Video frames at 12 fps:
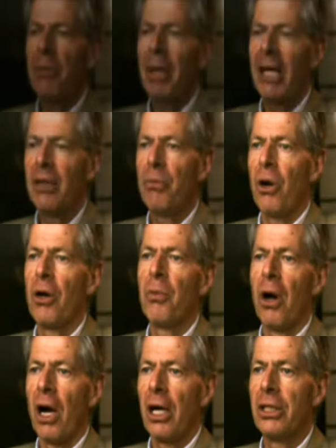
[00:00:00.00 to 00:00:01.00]
about the bond
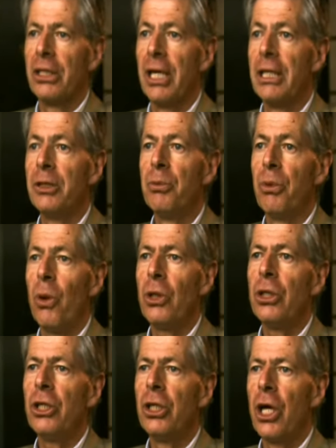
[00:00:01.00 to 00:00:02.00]
market, it's
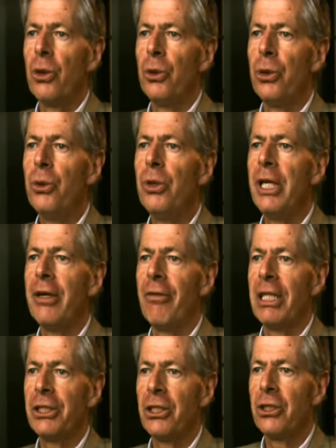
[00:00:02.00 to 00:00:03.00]
important to know who the
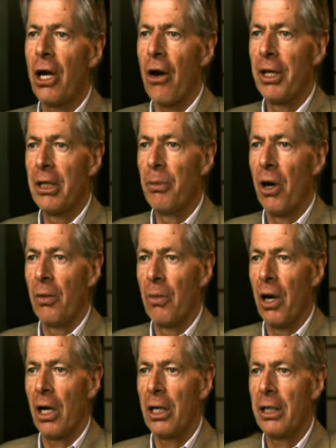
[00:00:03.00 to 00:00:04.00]
investors are in the bond
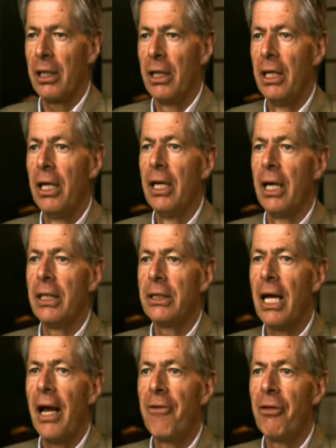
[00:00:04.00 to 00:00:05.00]
market.
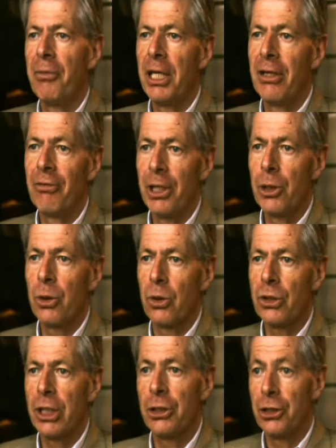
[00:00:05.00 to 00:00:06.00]
Aside from
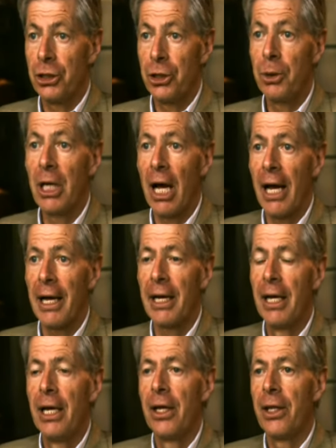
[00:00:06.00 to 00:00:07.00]
individuals such as you and I,
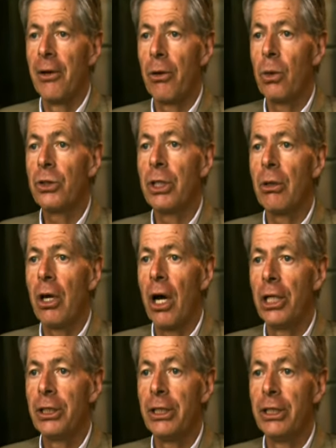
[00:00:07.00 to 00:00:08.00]
there are also
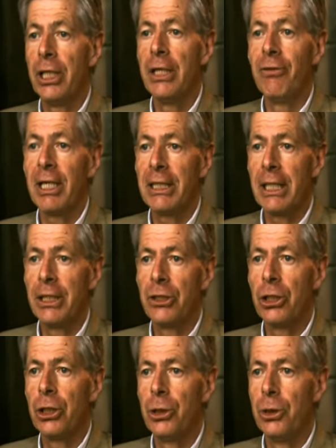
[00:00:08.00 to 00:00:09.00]
large investing
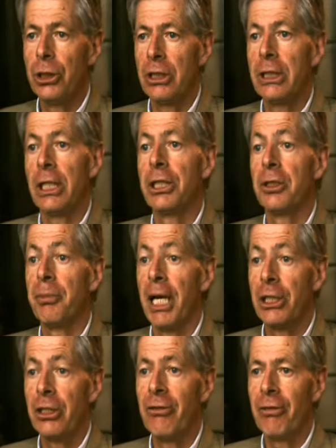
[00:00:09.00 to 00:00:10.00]
institutions such as
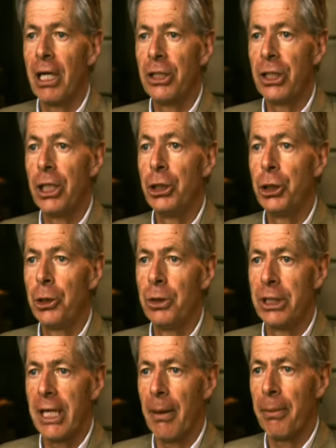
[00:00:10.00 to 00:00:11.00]
pension funds and
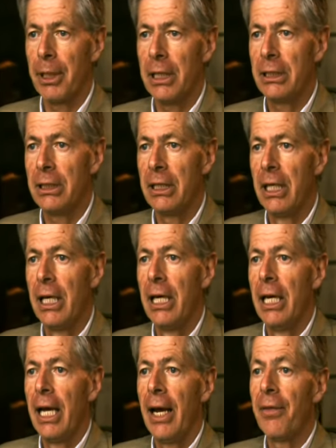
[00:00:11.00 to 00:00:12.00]
insurance companies.
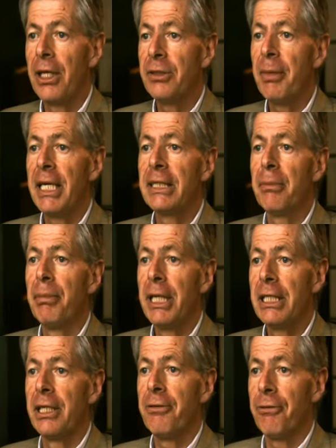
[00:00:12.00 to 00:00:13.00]
And this makes a
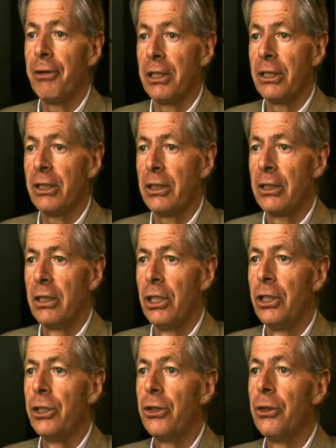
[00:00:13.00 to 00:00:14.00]
big difference
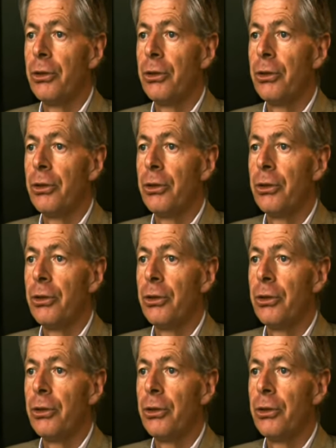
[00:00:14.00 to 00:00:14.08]
to the